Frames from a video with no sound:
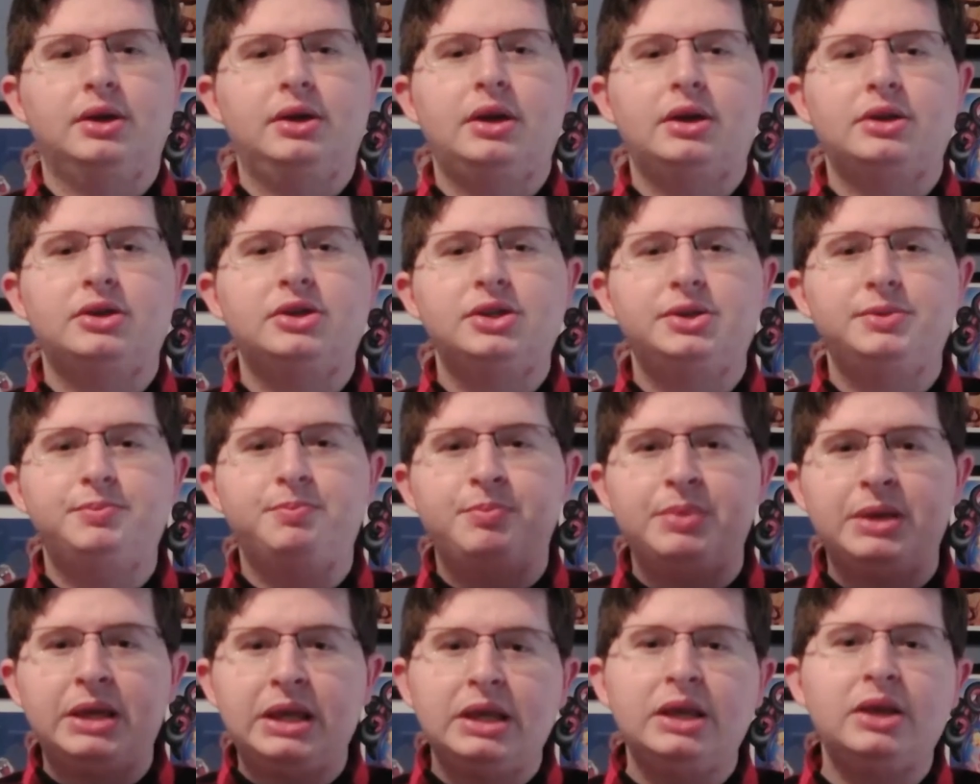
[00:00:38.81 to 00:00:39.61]
and just
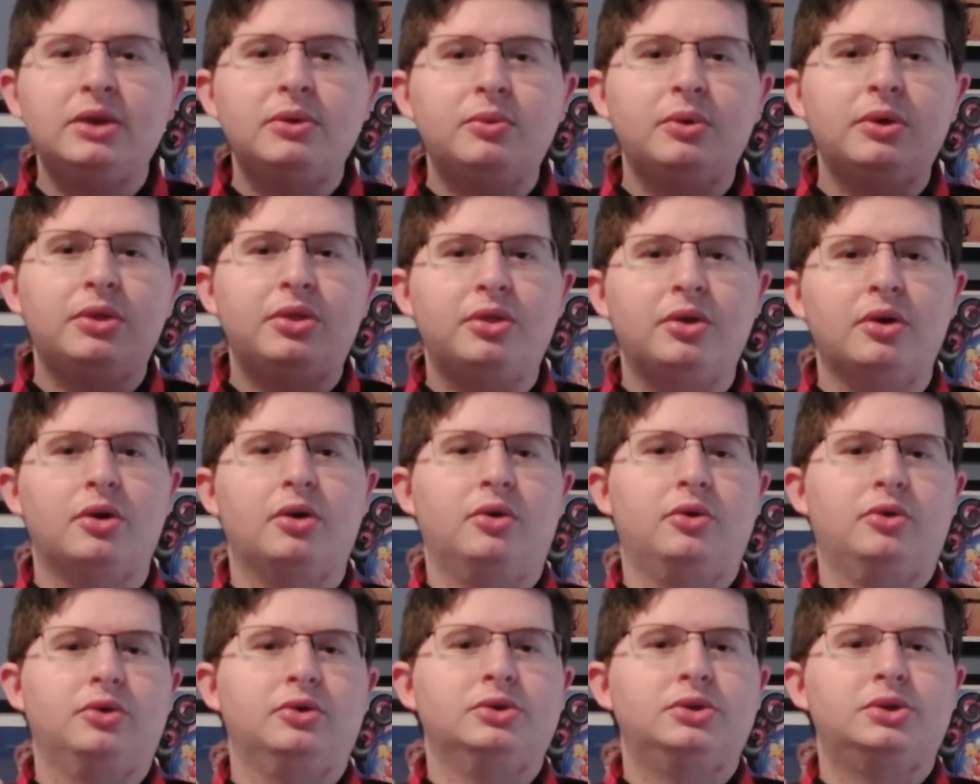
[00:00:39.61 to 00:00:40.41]
be with
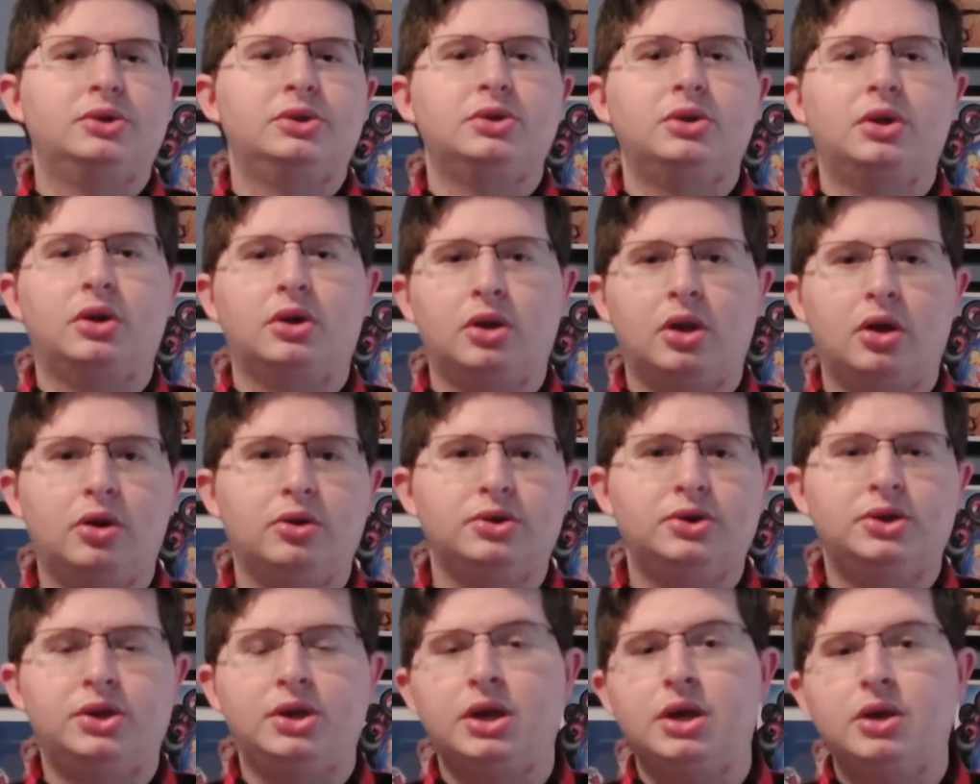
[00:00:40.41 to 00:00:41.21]
those
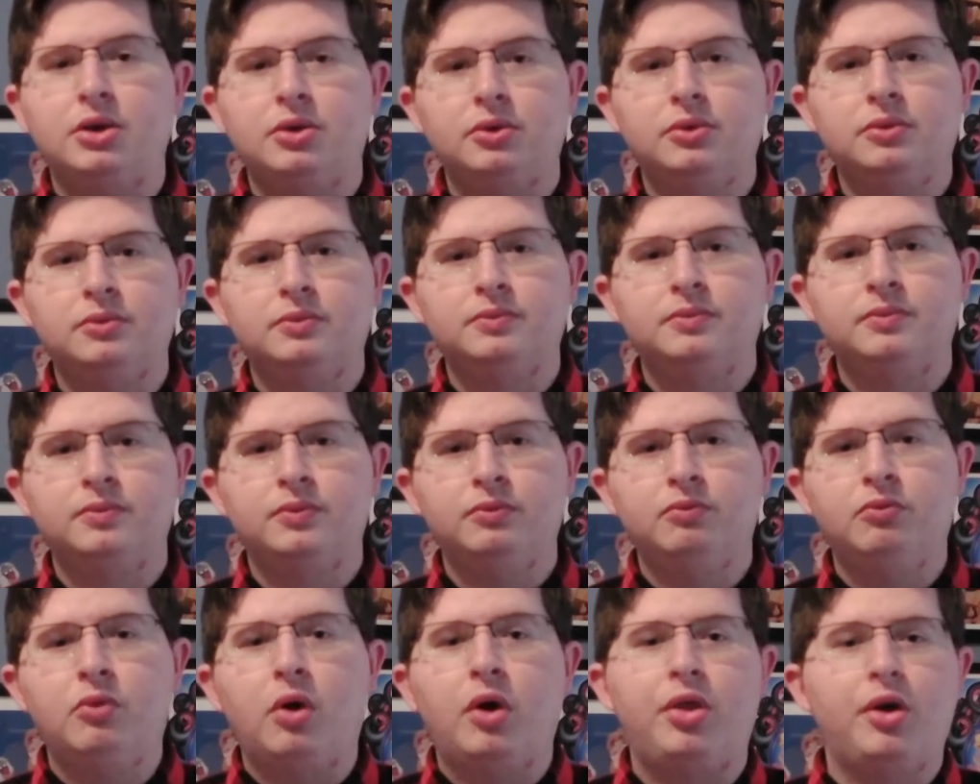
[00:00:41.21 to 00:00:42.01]
close to you,
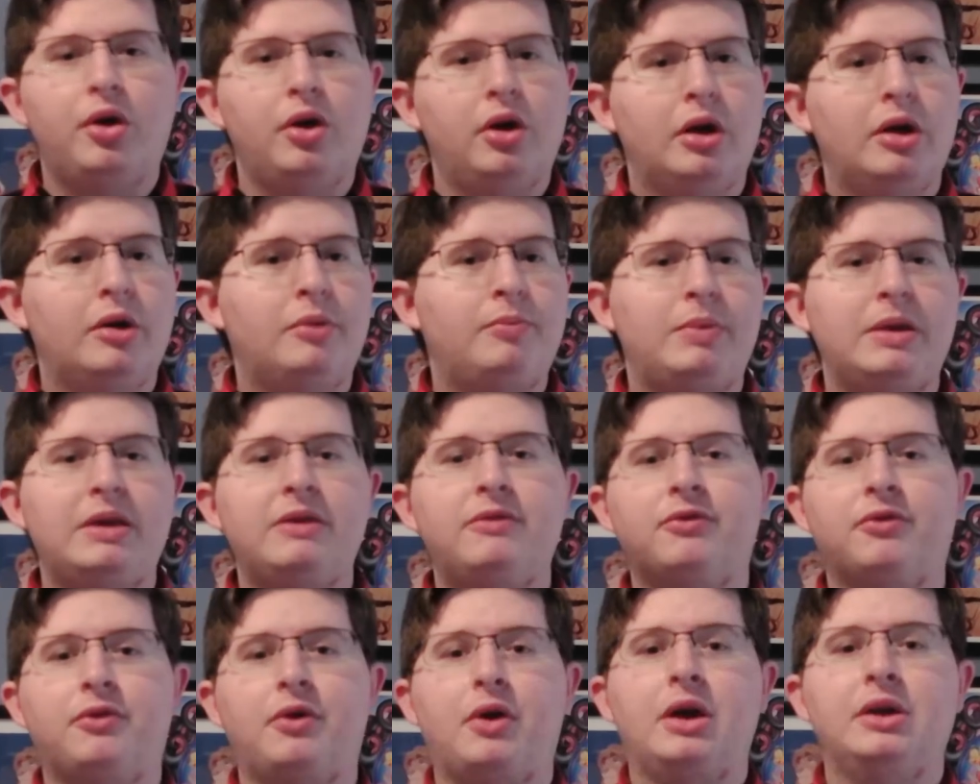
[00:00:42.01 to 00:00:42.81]
whether it be
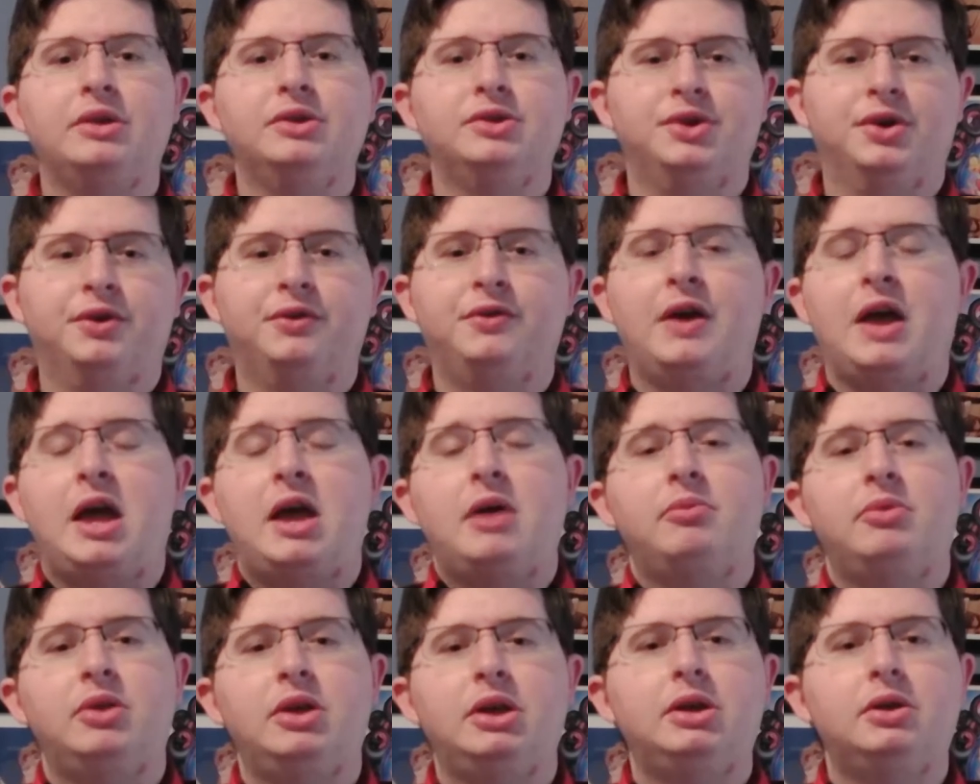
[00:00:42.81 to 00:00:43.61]
friends or
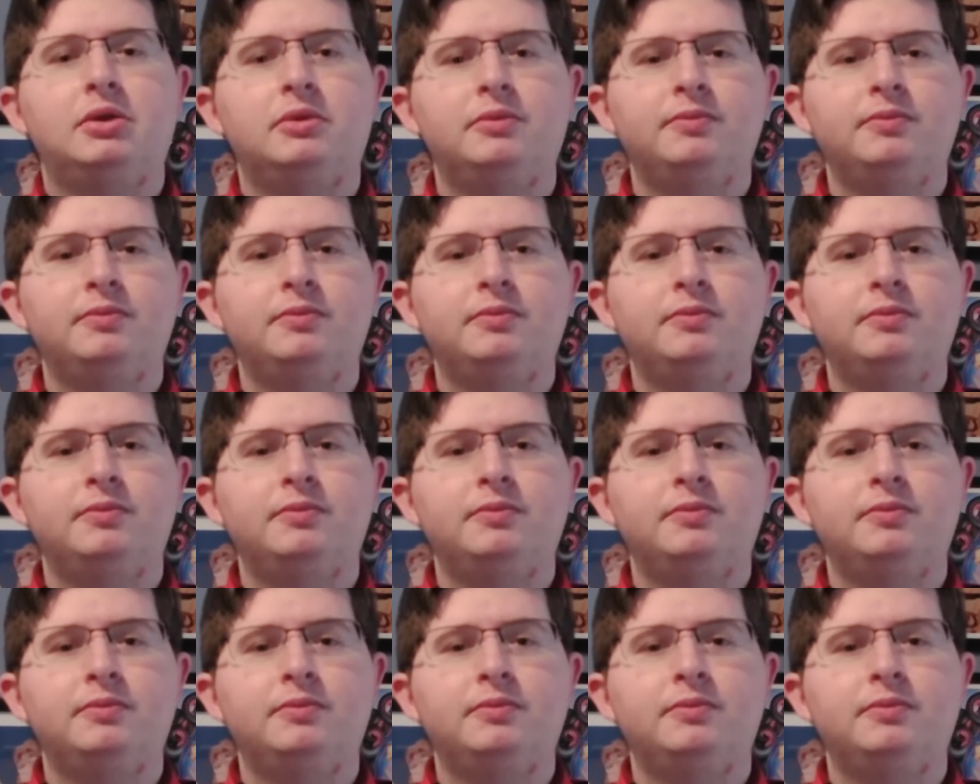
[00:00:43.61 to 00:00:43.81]
family.